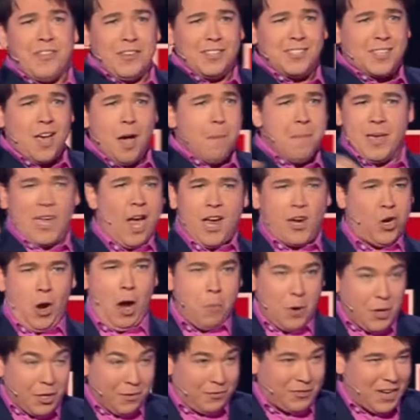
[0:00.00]
is coming, I
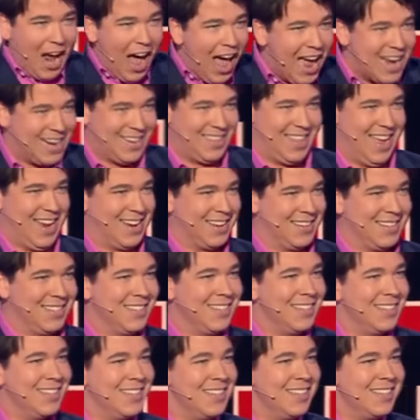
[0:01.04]
could have died.
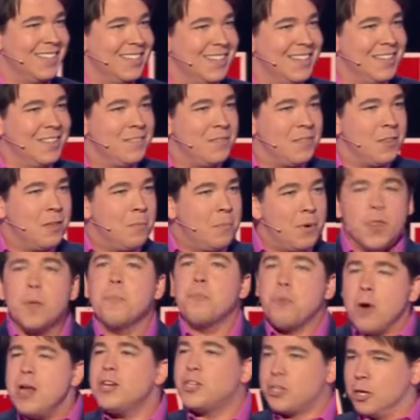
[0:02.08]
But the
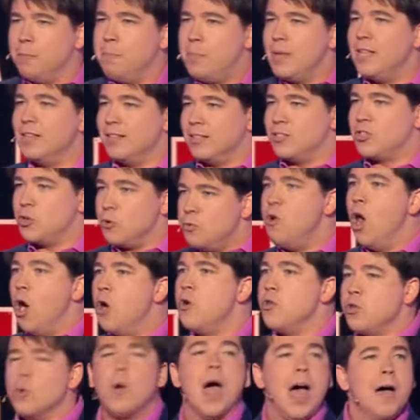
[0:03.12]
pressure builds, you know
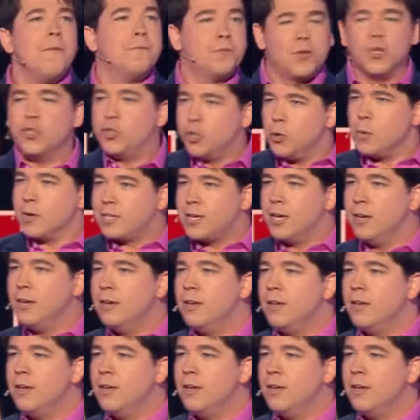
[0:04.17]
you have to do it.